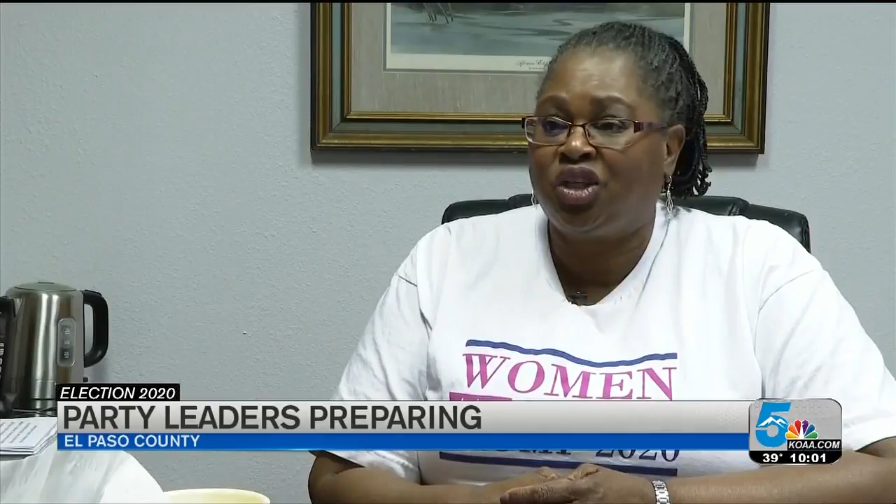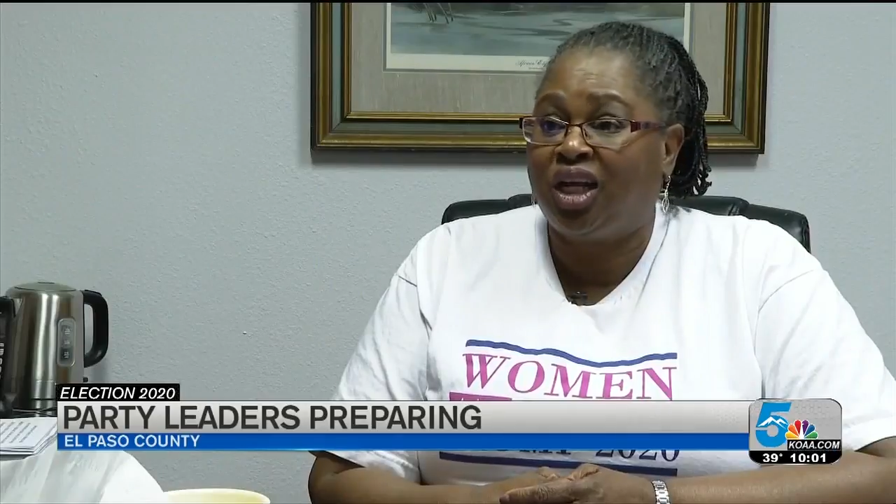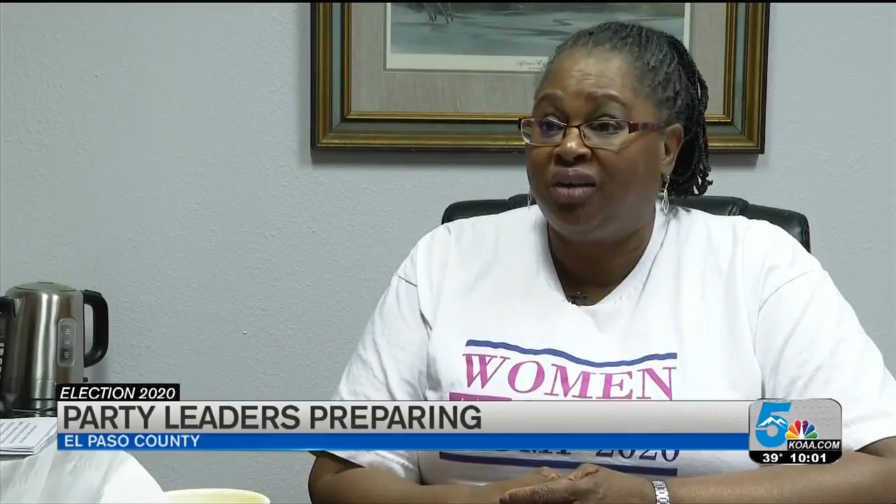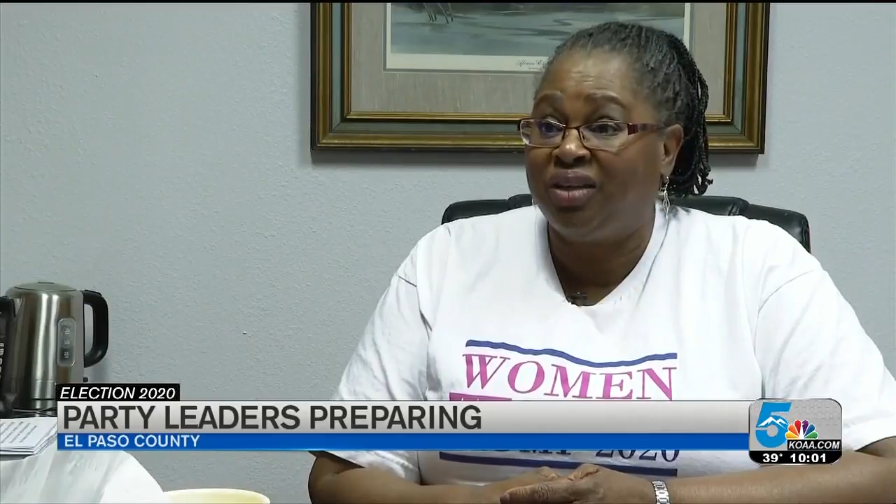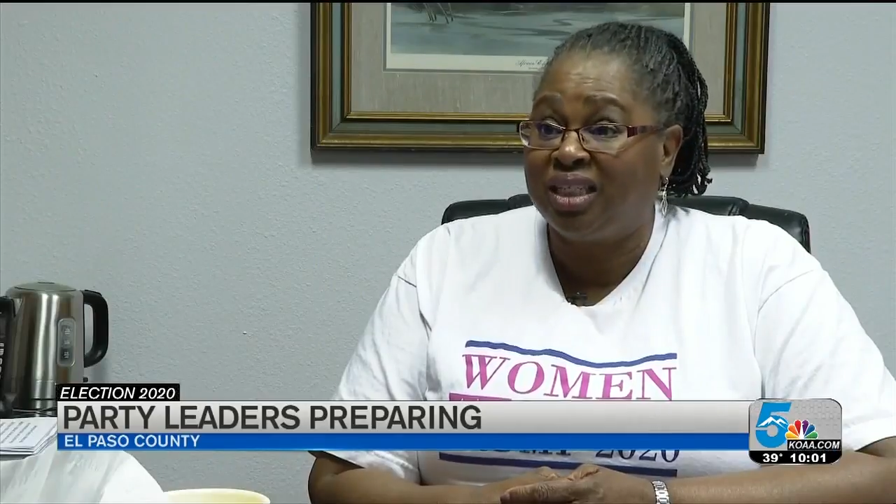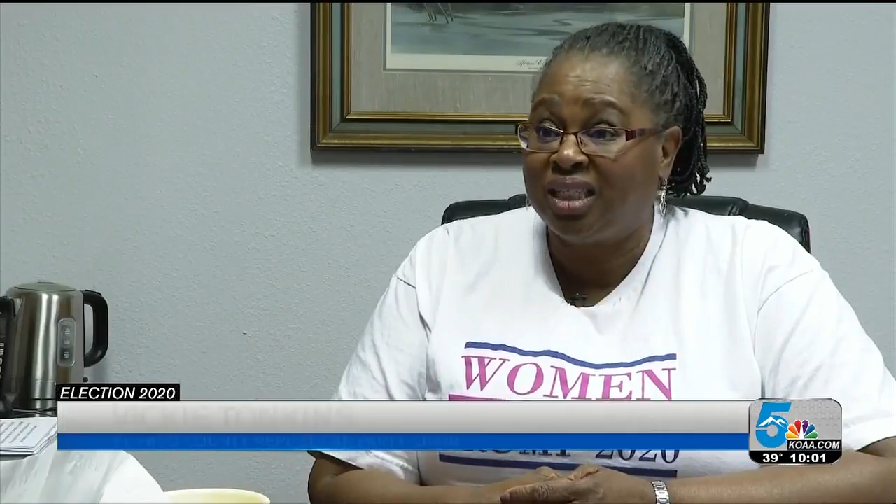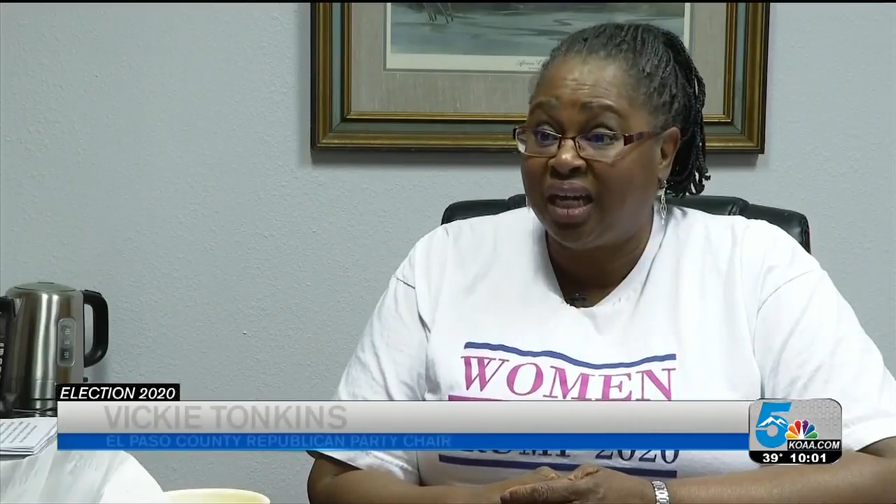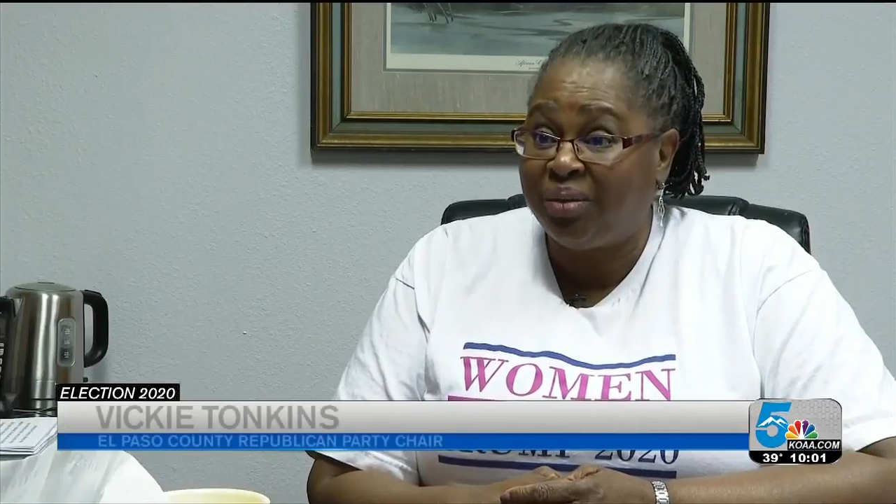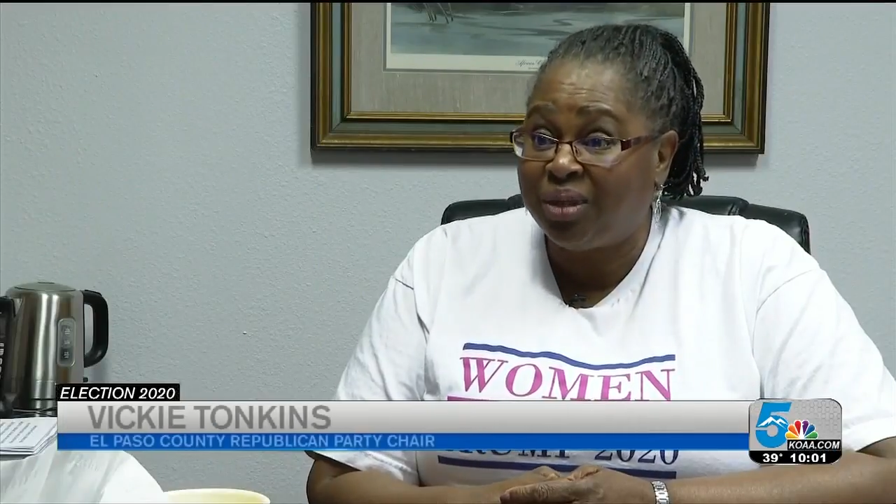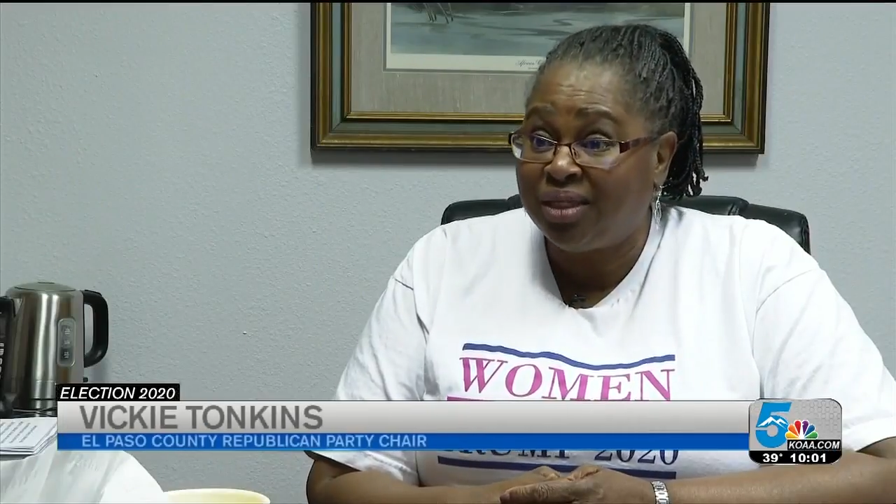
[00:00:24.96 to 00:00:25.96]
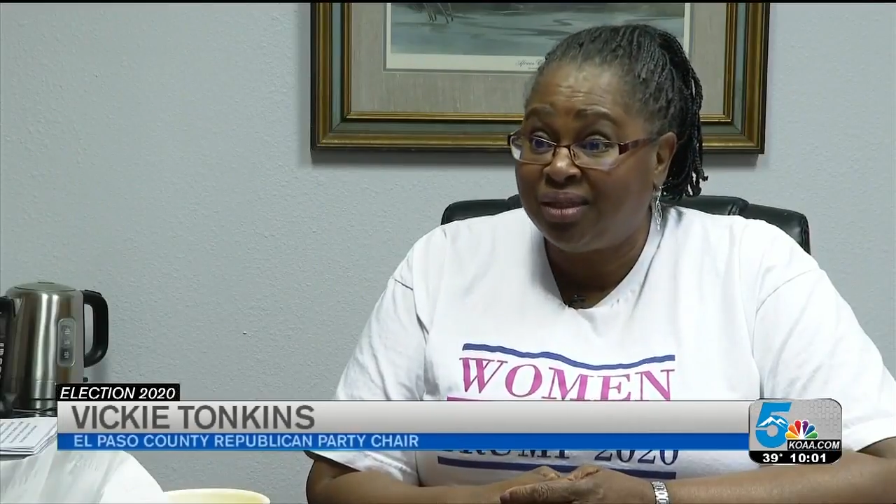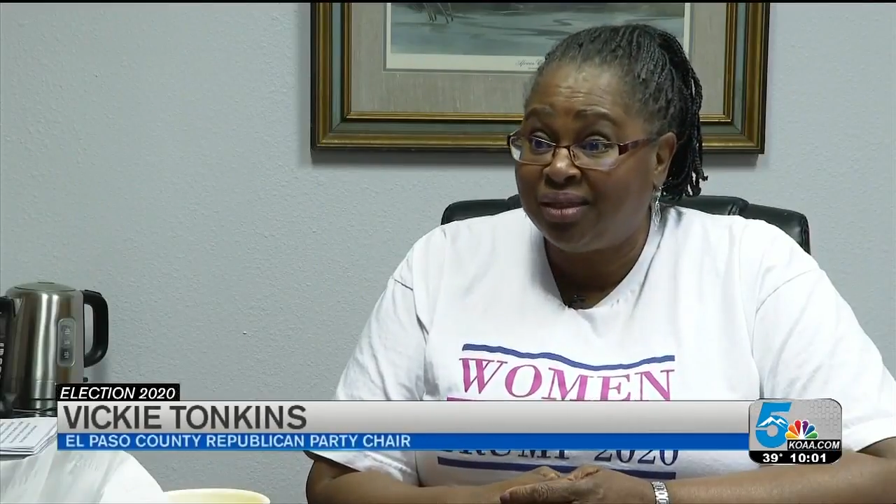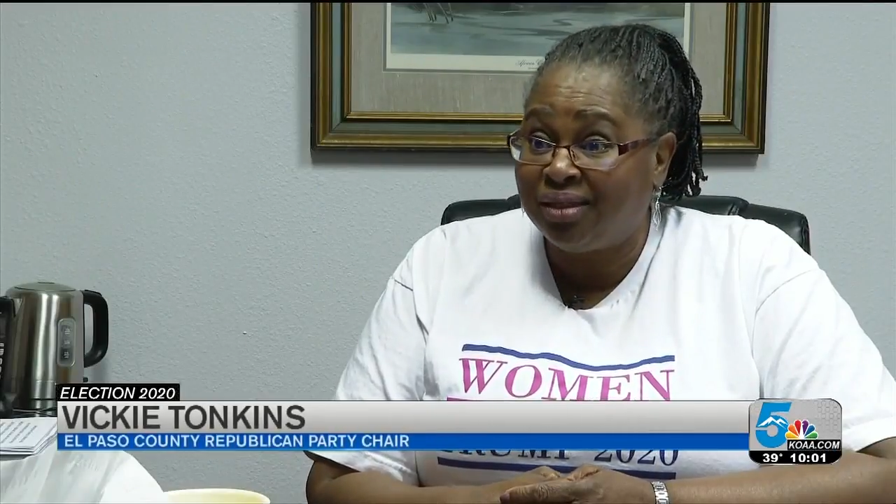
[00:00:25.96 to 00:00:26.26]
there's a lot of excitement.